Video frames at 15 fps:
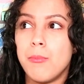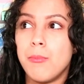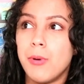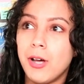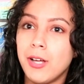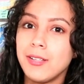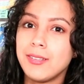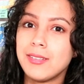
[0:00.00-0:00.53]

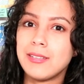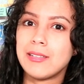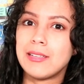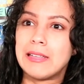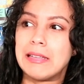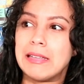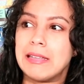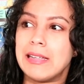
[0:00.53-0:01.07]
But
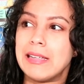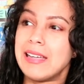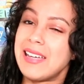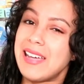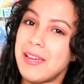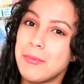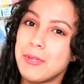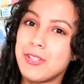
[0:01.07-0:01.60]

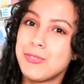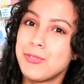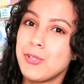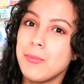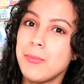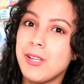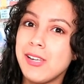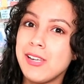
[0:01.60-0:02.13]
I'm in a
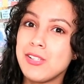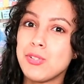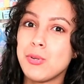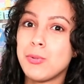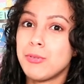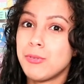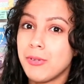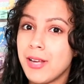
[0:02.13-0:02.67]
student building so
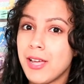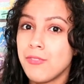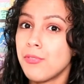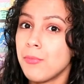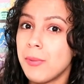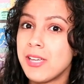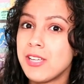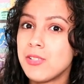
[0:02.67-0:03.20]
we don't have a
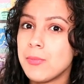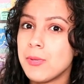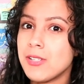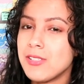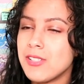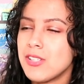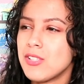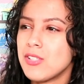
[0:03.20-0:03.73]

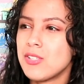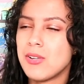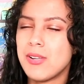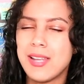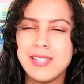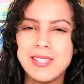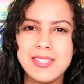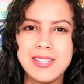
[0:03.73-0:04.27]
basement so
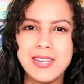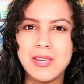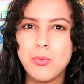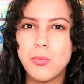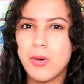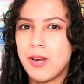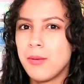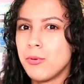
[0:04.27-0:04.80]
let's see
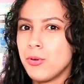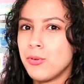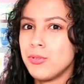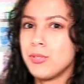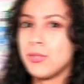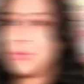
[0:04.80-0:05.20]
what I'm going to